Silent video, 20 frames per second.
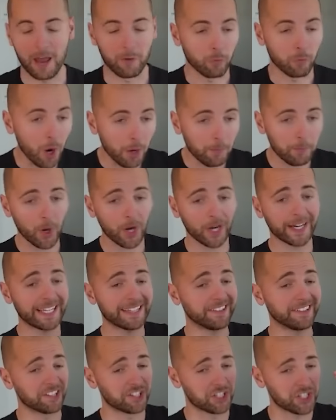one
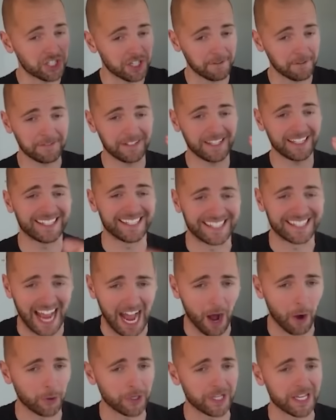market that shifted
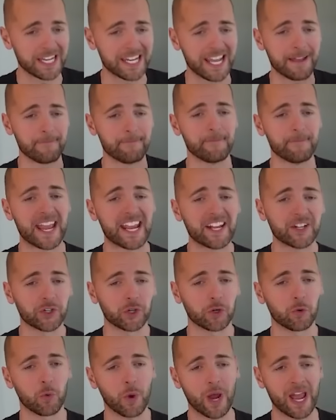down in a
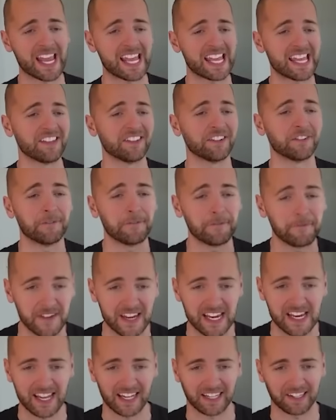major way is
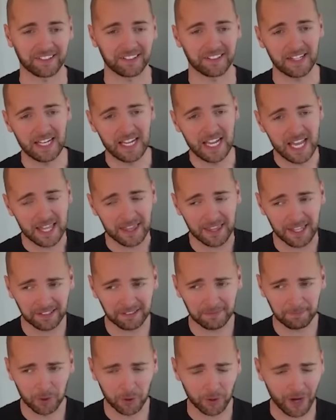Phoenix.
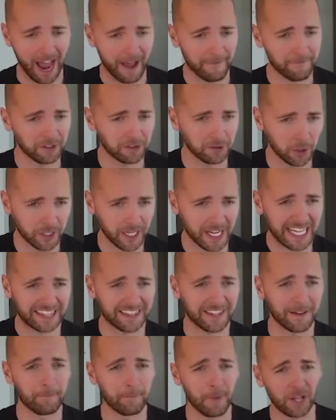This graph is looking
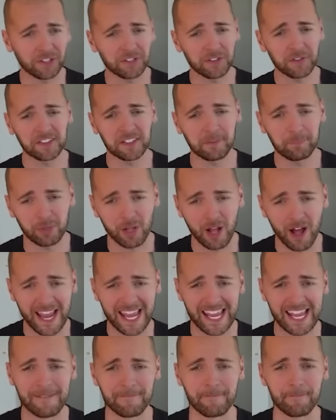at the months of supply
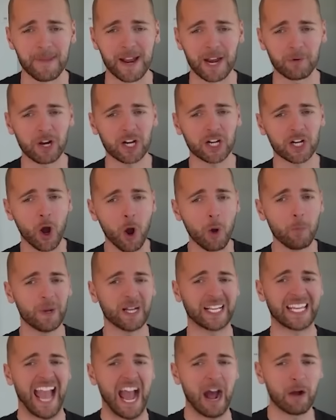in
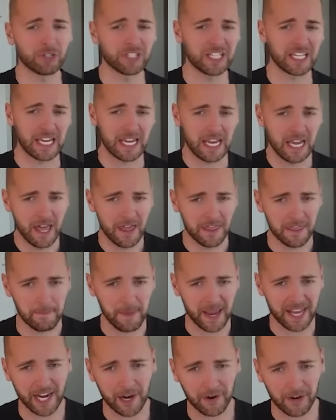Maricopa County, the
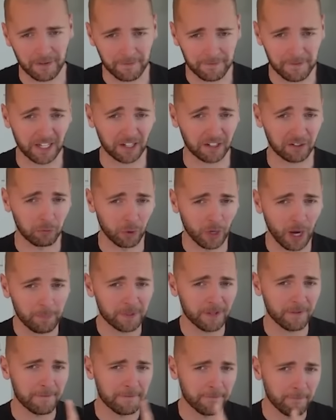main area in Phoenix. We're up
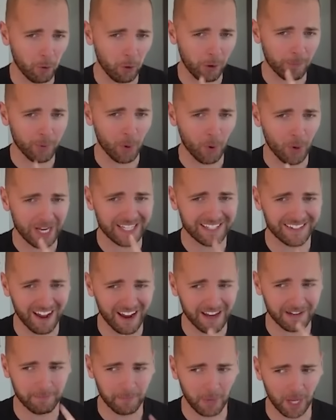to
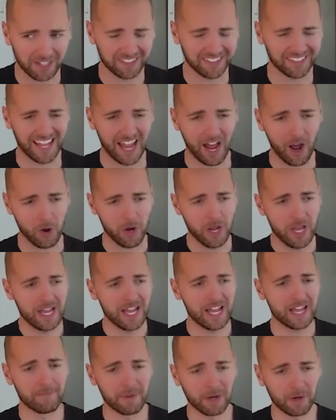4.9 months now
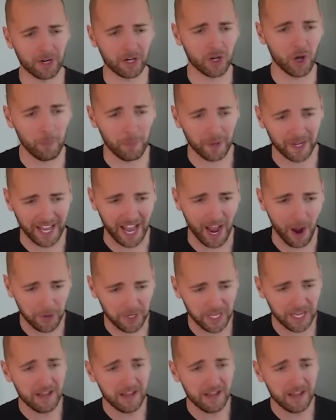in Maricopa County.